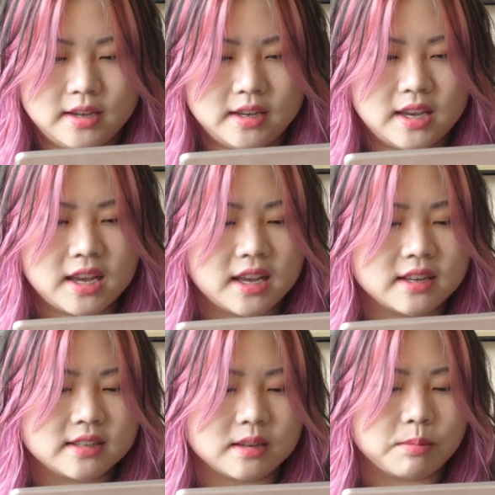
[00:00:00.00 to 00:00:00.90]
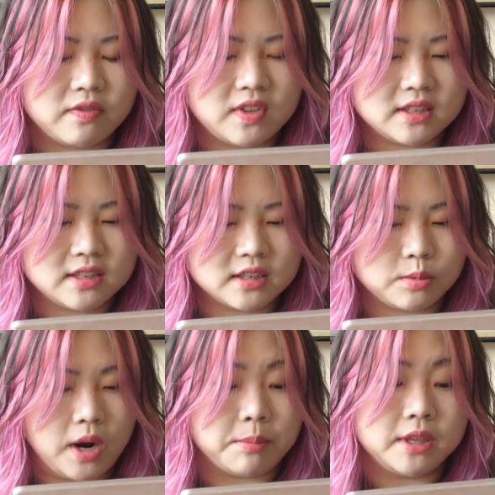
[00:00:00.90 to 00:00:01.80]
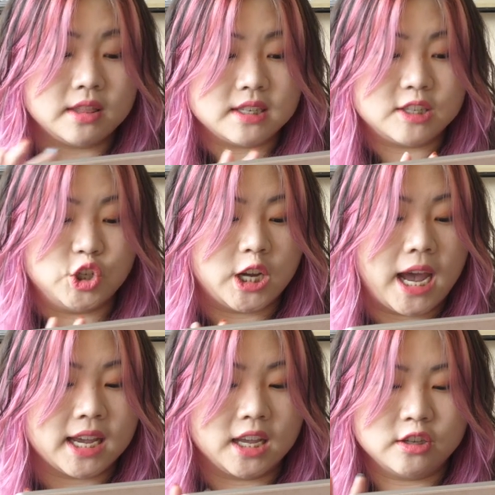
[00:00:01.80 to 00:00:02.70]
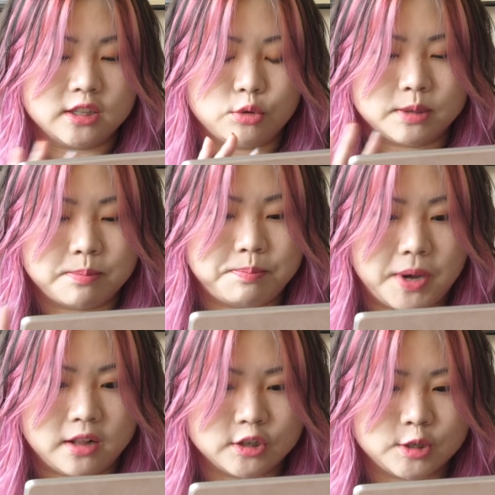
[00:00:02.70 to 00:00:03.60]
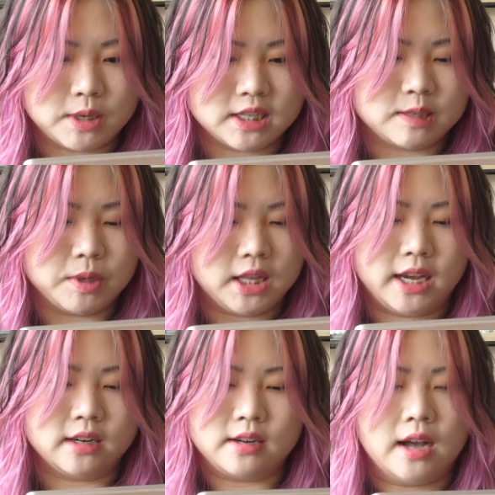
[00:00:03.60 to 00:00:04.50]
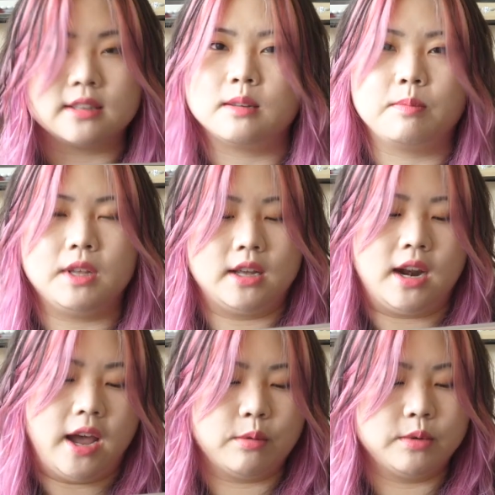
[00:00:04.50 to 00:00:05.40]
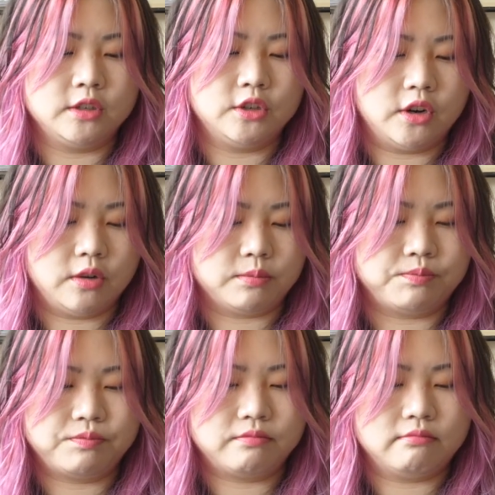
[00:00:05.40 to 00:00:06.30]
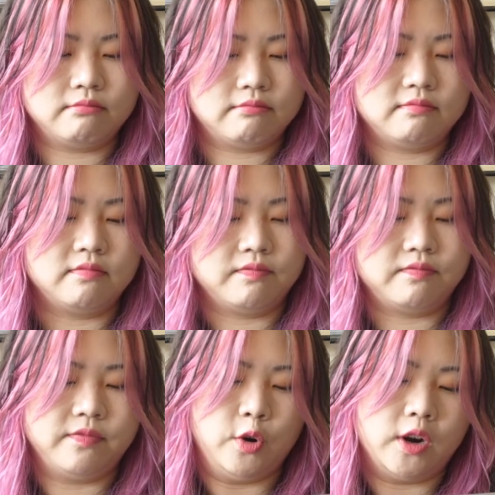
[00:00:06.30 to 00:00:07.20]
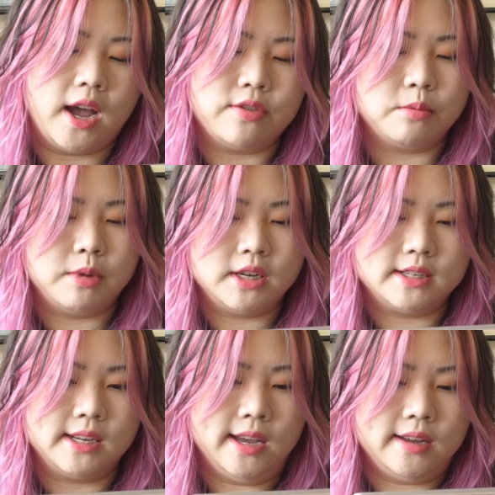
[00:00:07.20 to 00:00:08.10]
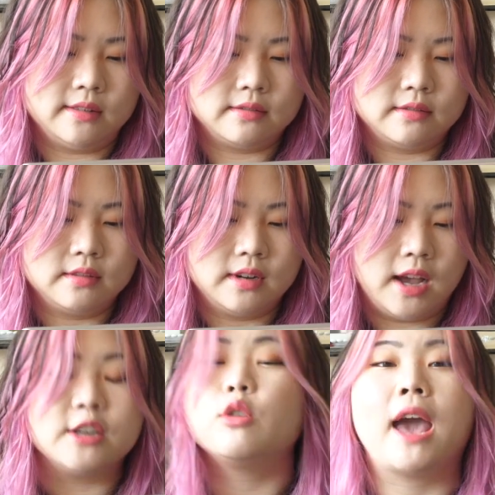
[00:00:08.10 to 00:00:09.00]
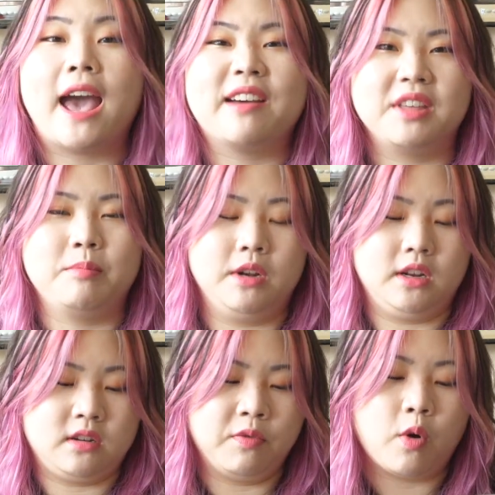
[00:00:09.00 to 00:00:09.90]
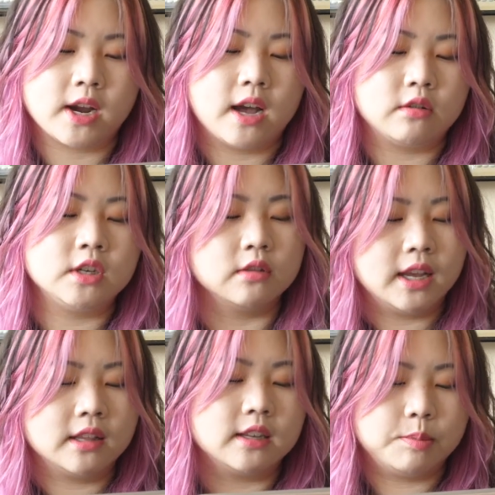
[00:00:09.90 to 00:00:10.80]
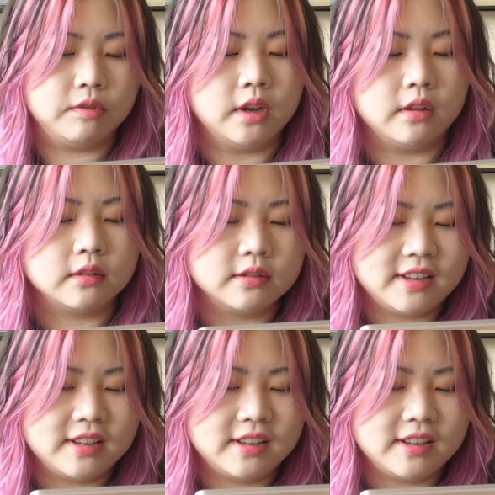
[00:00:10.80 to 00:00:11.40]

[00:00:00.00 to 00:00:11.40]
yeah, some of these looks were, I mean, this jacket, look at those embellishments, but like not something that I would, you know, fork out the money to get. I don't have that money to fork out too, like, let's be real.